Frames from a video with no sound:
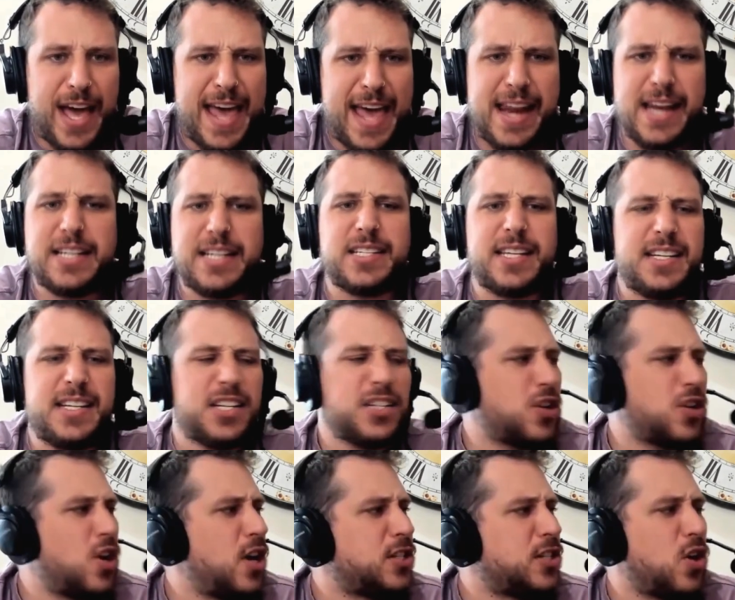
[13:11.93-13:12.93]
And
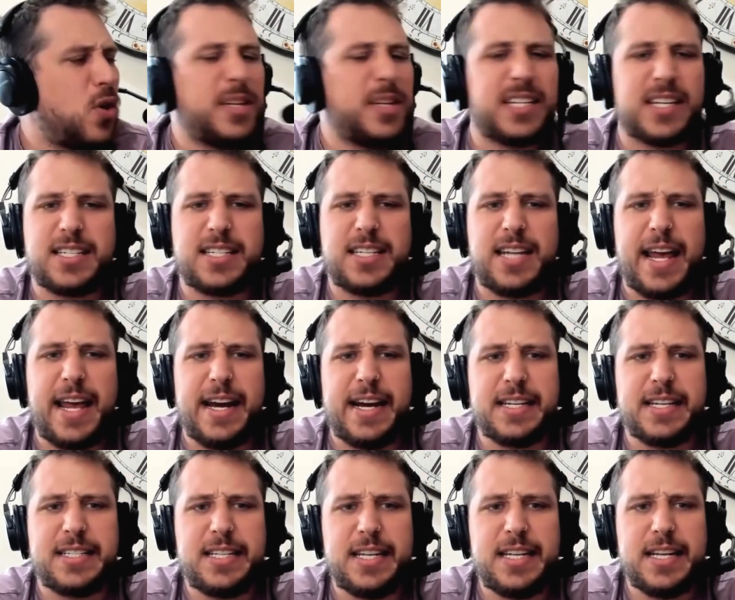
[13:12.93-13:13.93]
it's always exciting
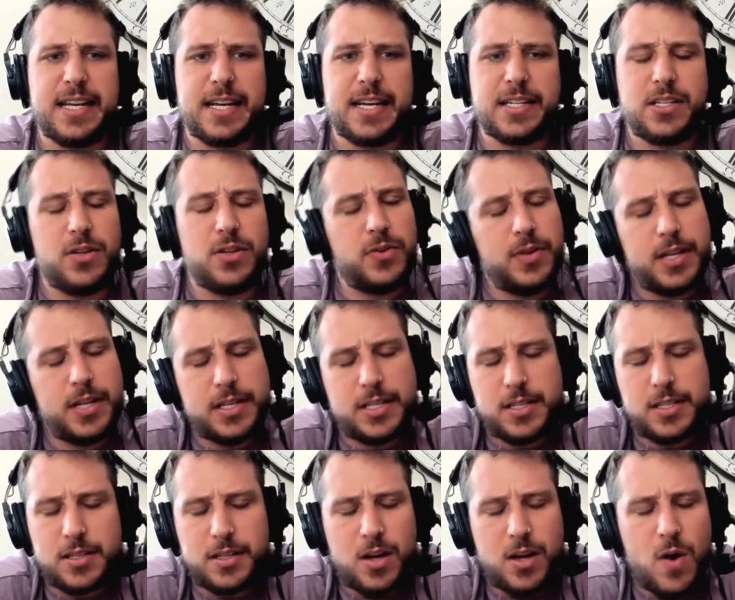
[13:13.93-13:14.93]
to see because
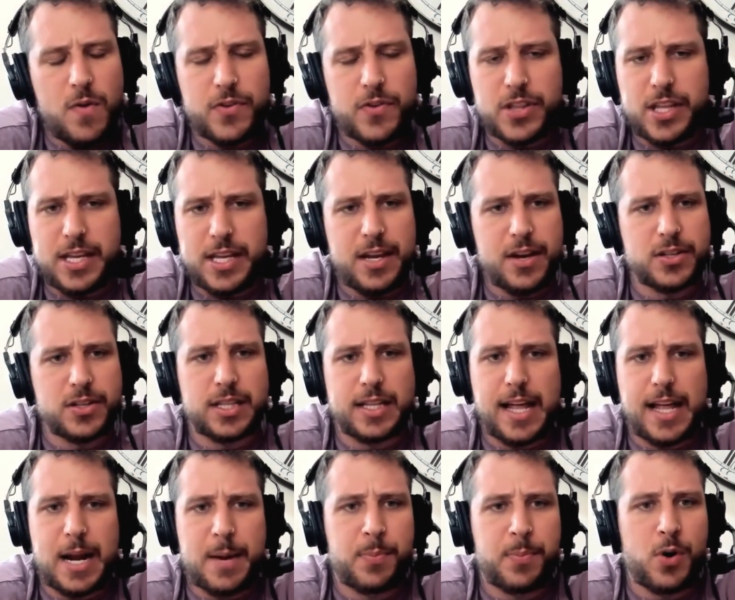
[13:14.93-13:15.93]
it's over the years, a
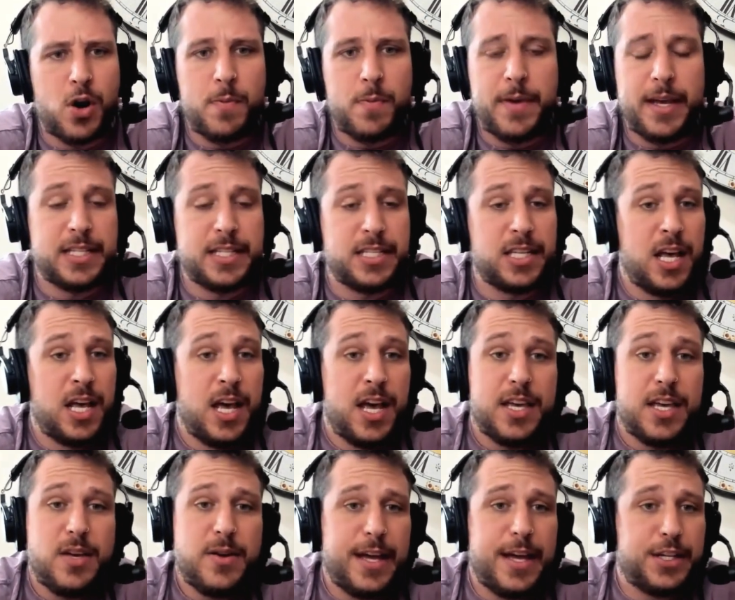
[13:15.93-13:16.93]
lot of pro meets,
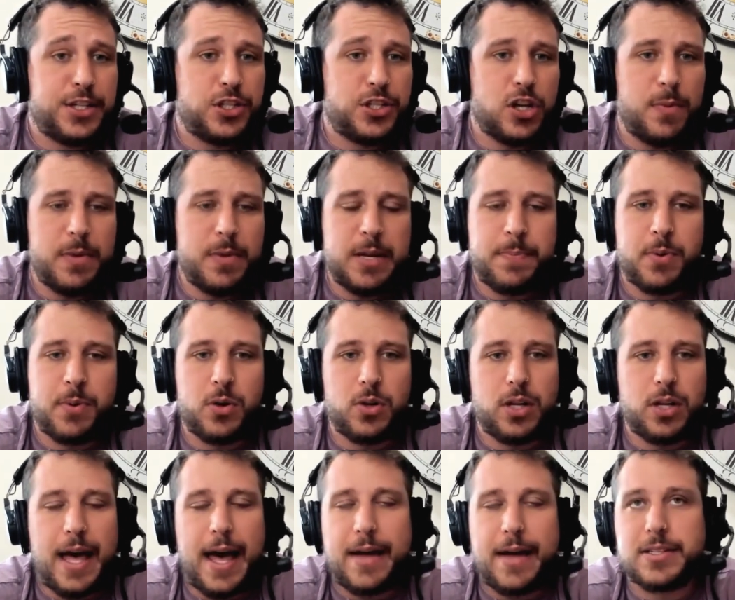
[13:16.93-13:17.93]
you get so many
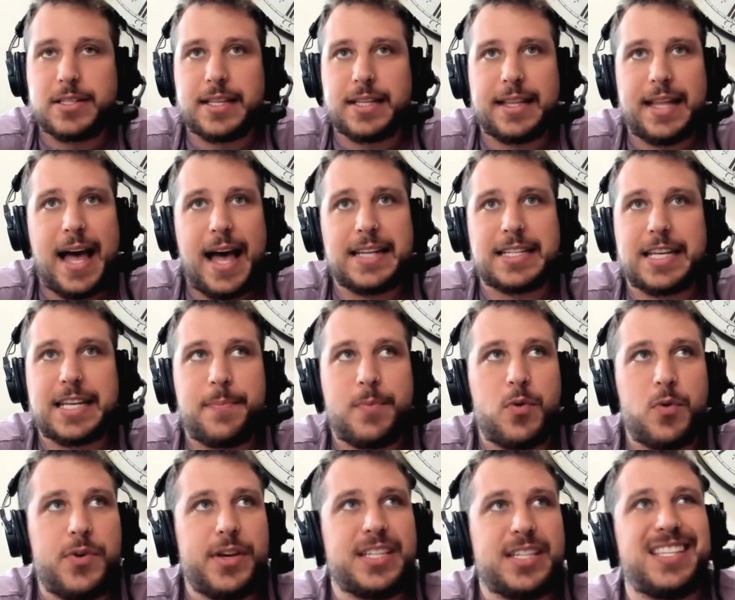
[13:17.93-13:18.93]
pullouts the last
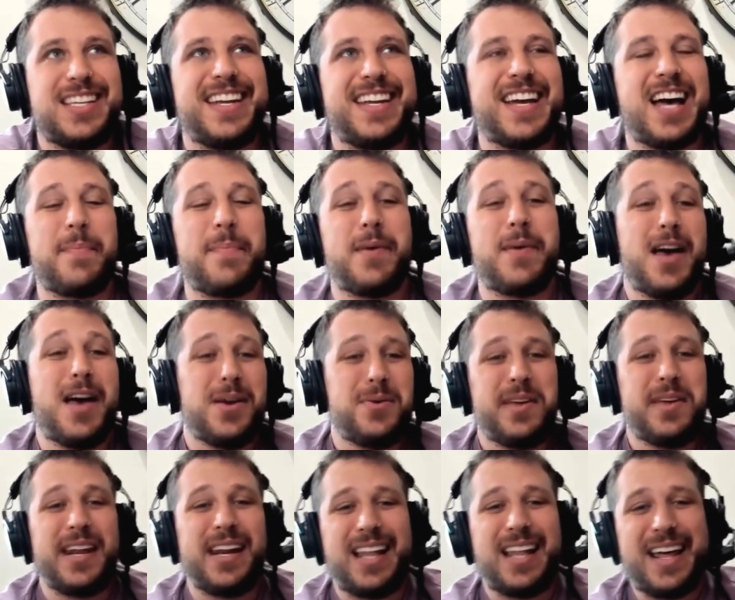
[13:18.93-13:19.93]
couple weeks leading up.
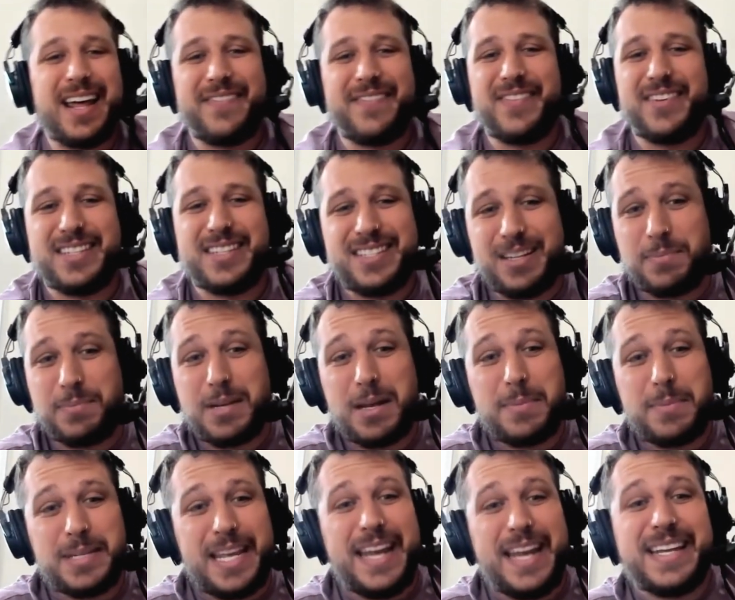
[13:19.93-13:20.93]
You get a lot of
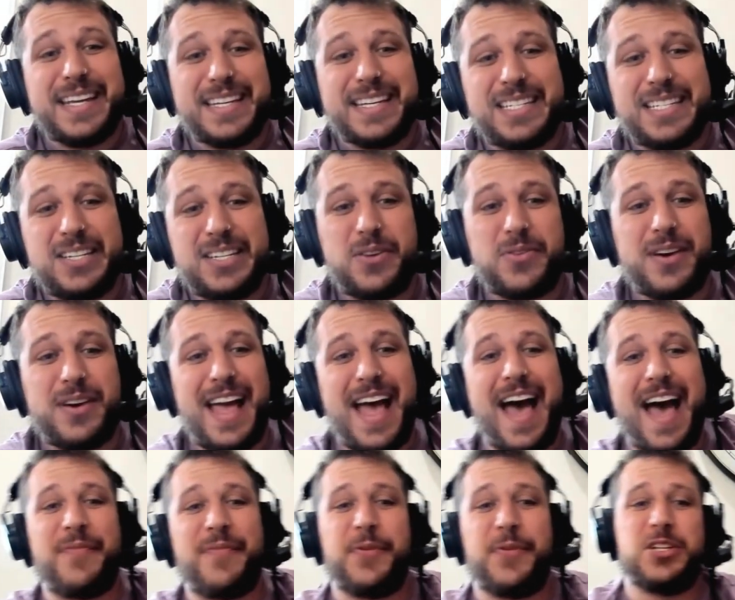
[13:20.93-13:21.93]
sometimes inconsiderate
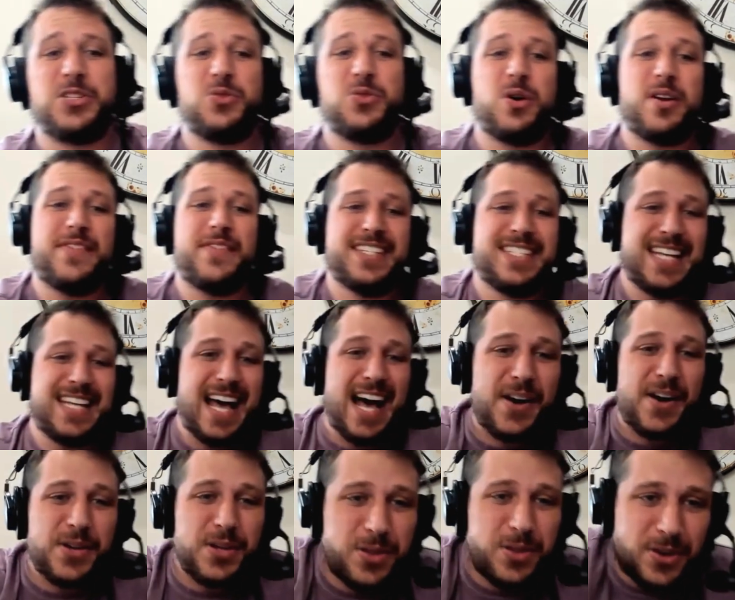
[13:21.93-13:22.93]
athletes who don't even
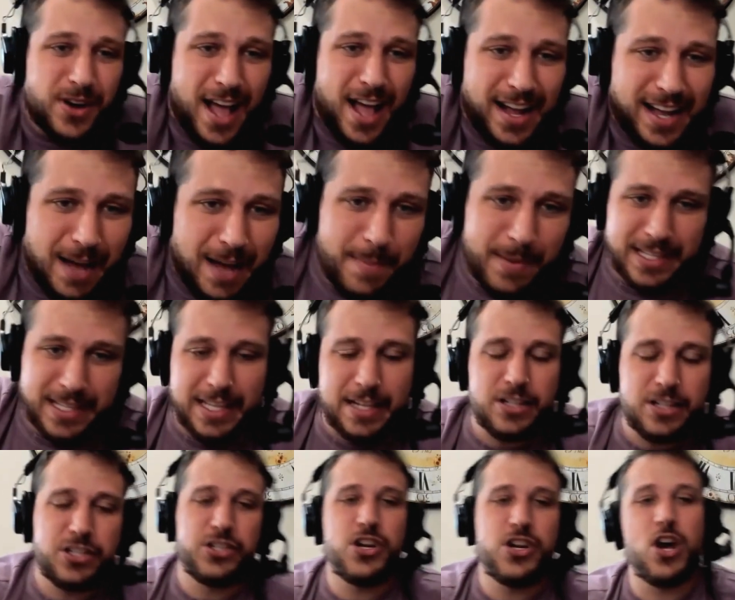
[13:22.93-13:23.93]
tell you they're not coming and they
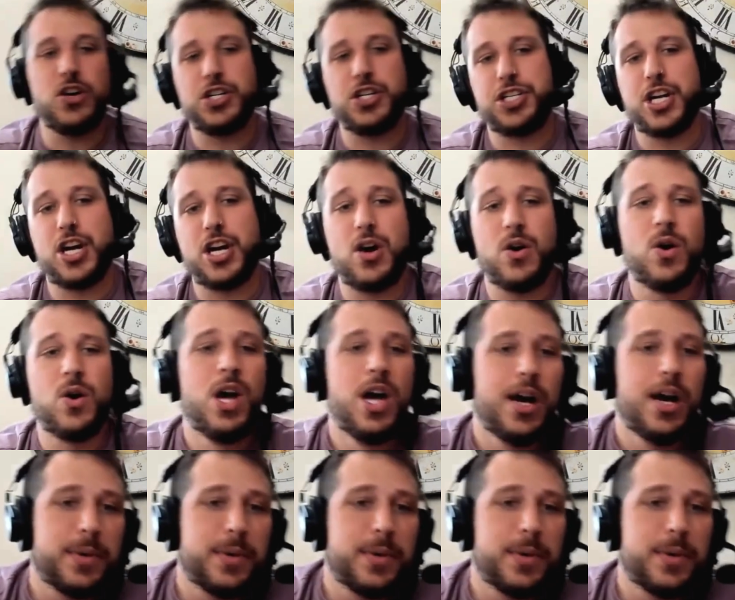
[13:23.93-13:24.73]
just no show.